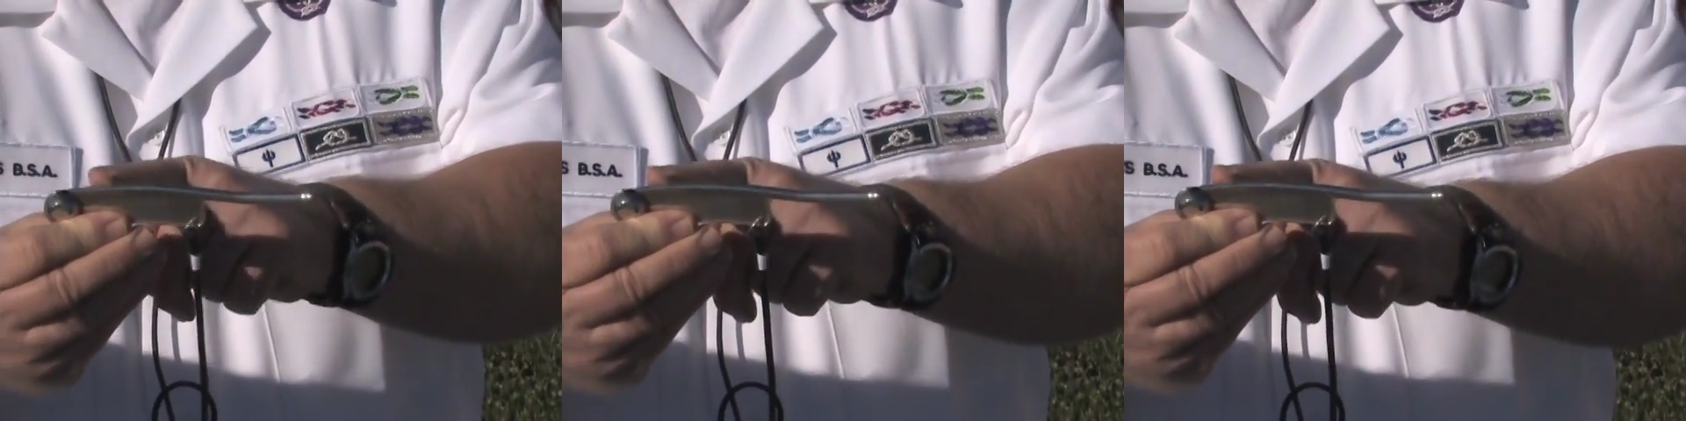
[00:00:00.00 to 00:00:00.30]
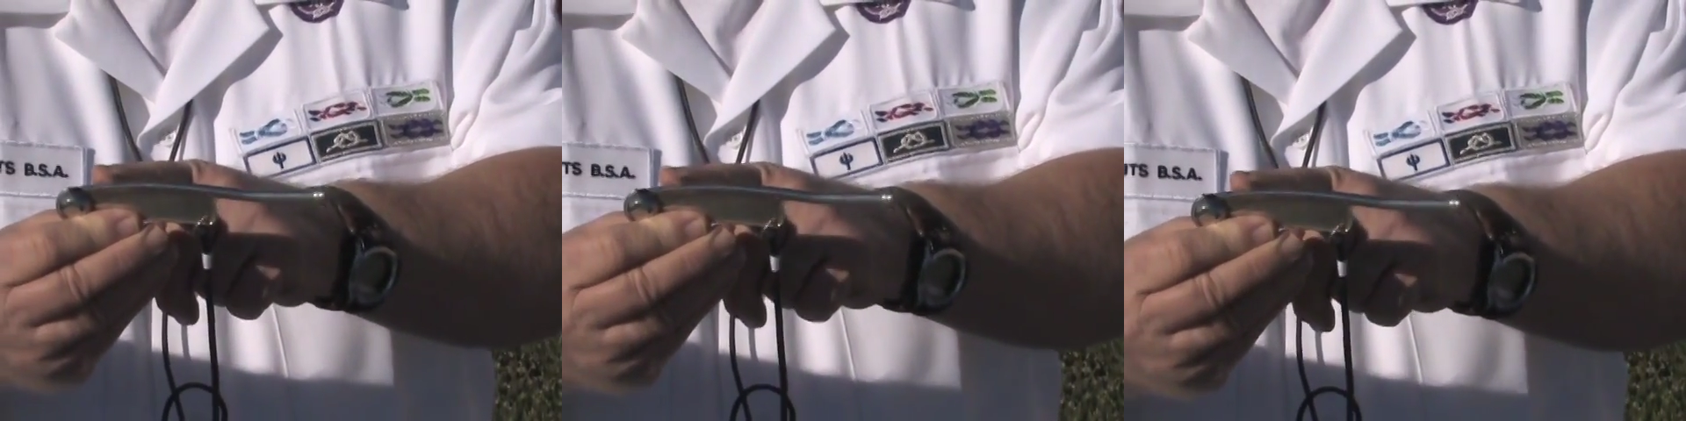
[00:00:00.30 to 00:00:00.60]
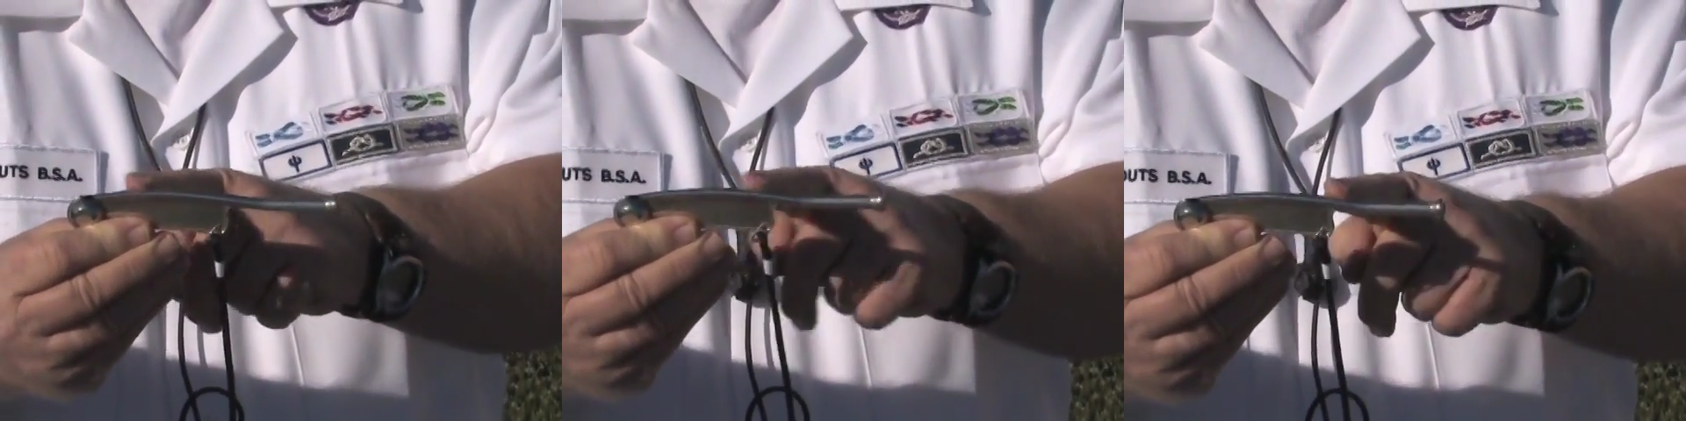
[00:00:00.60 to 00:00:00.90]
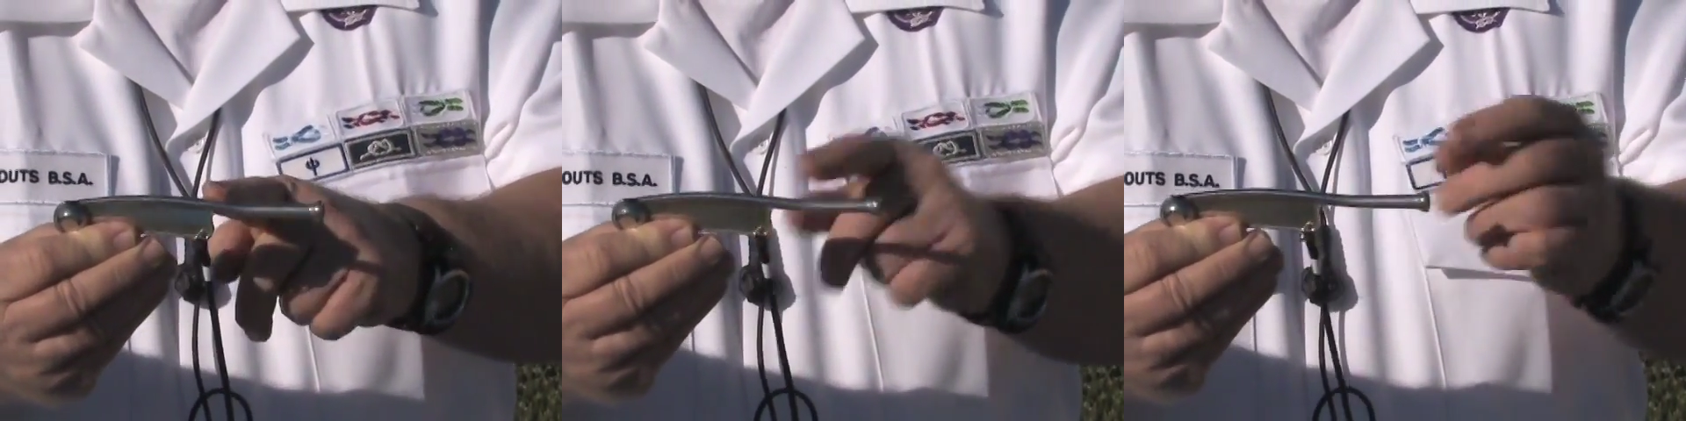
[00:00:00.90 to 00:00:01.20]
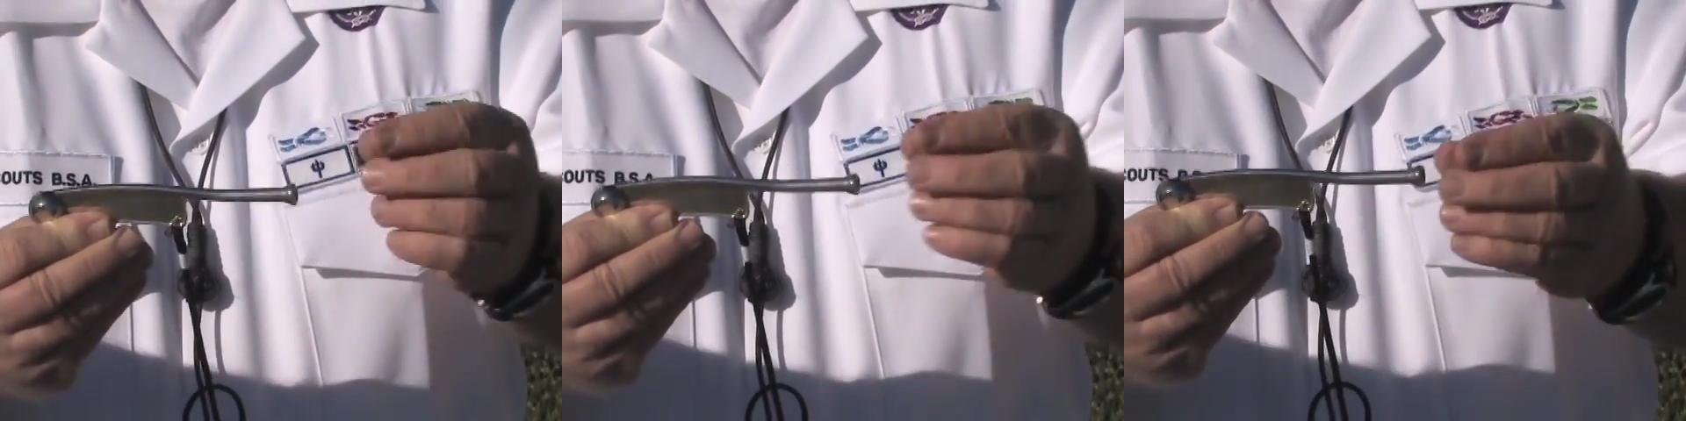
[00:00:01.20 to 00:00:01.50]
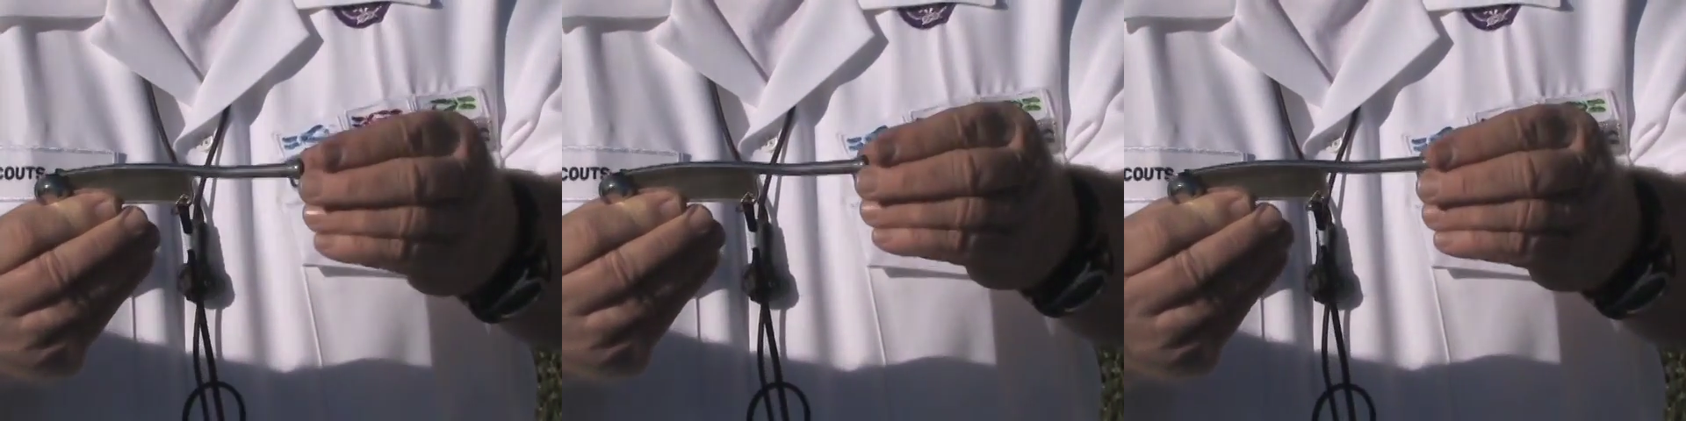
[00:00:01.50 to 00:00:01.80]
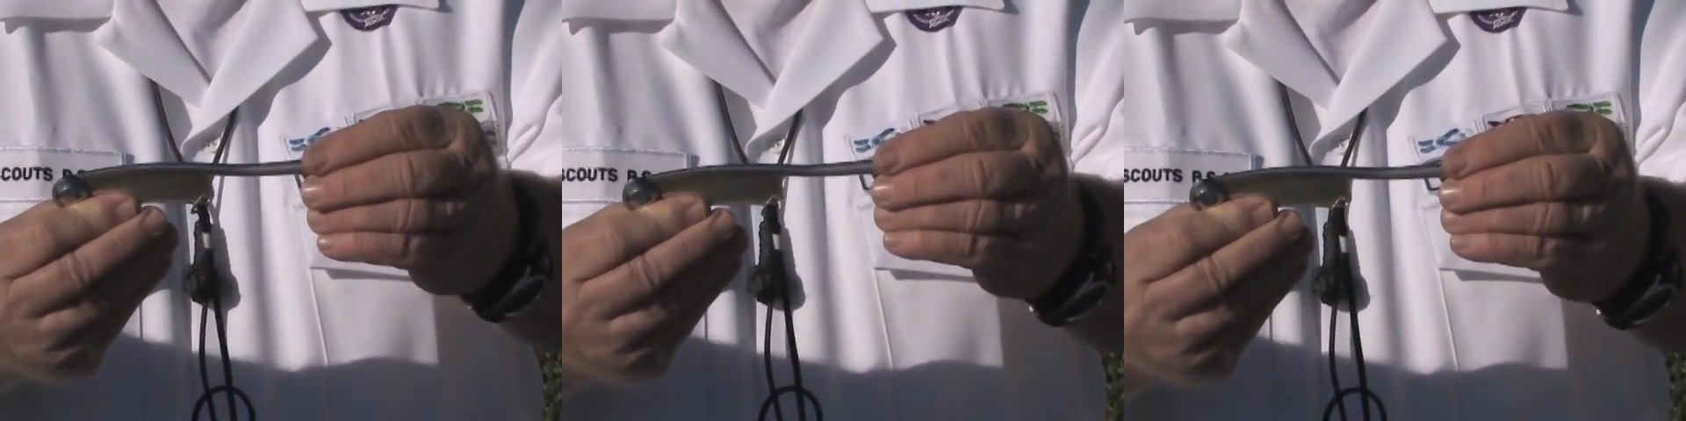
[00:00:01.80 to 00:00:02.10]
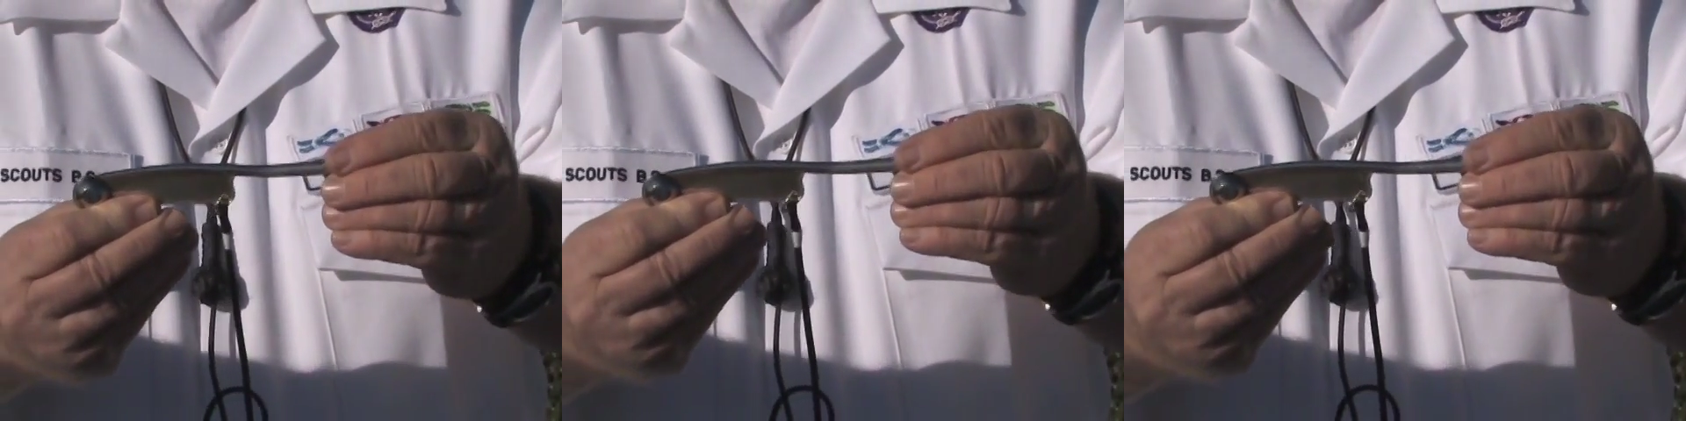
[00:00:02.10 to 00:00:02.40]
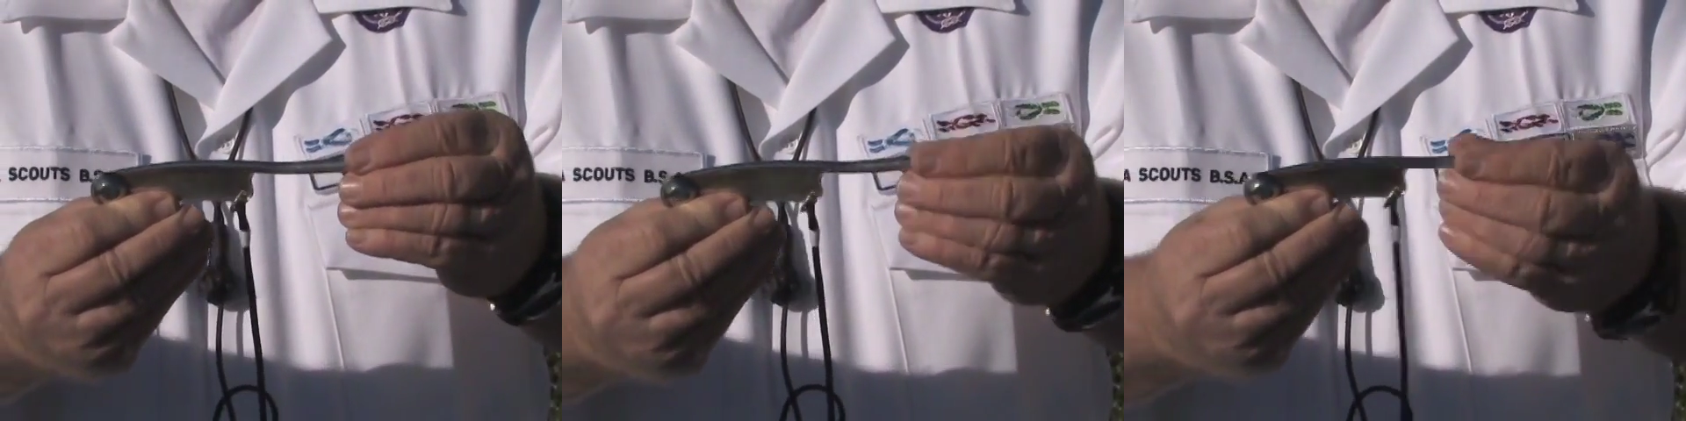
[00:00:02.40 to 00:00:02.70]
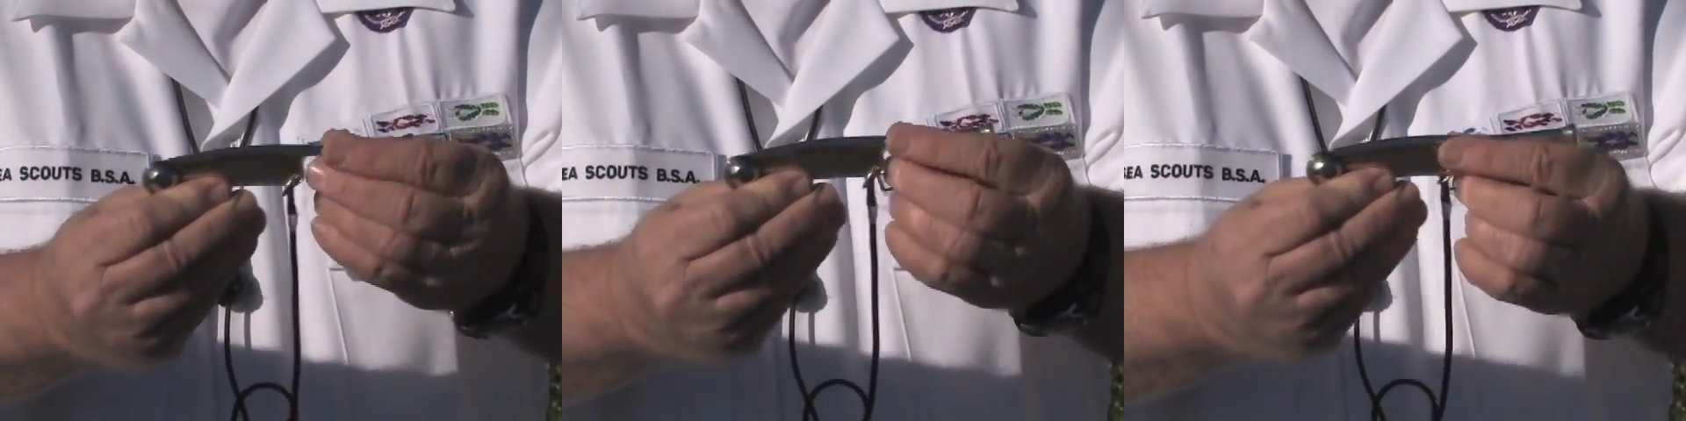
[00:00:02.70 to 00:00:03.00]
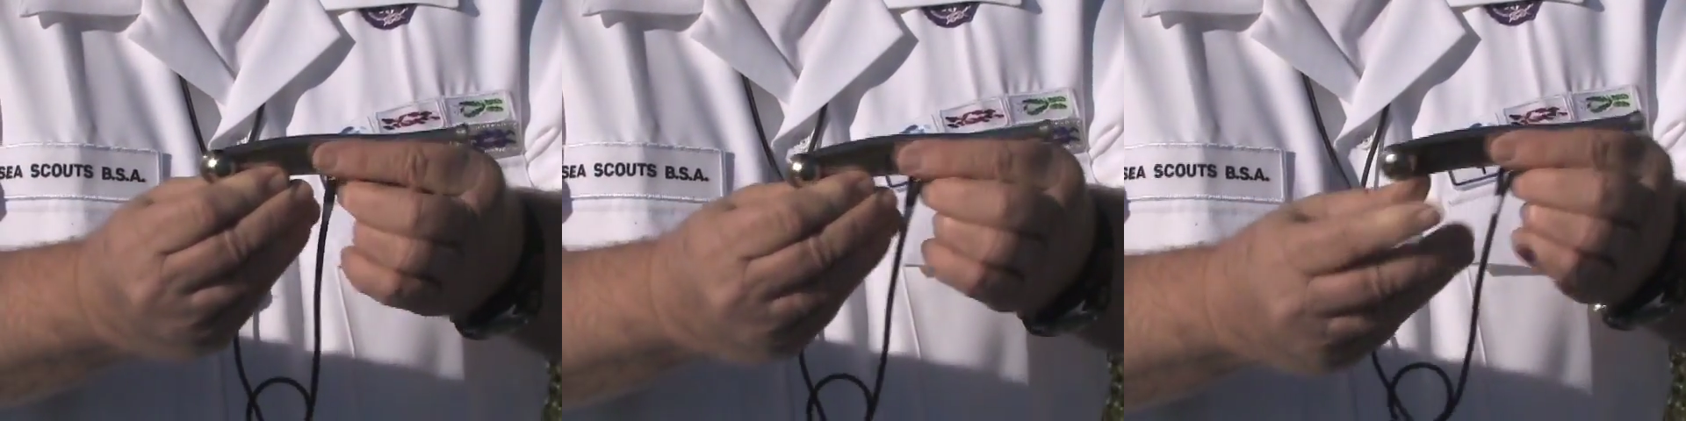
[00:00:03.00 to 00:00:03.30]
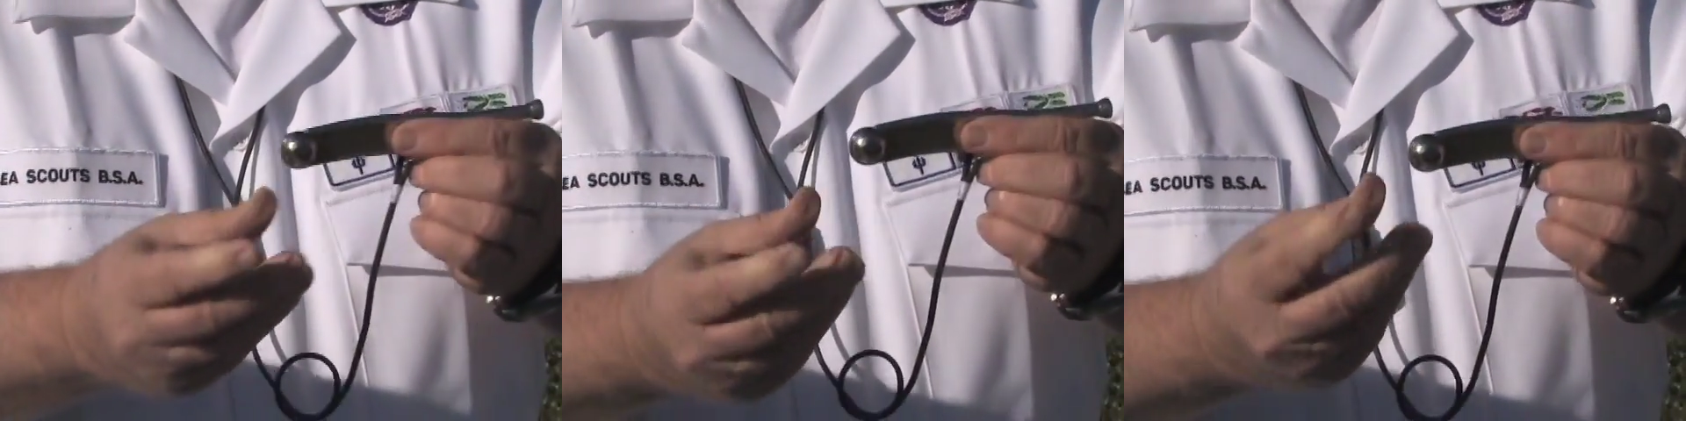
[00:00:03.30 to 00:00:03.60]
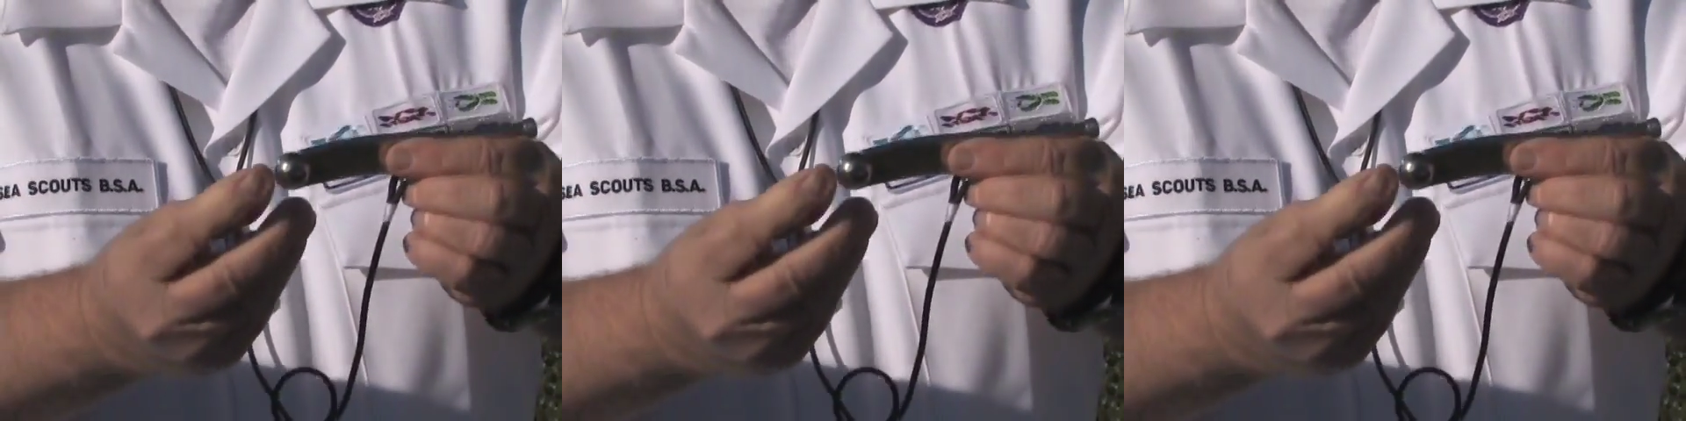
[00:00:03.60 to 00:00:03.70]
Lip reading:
[unreadable: no face in view]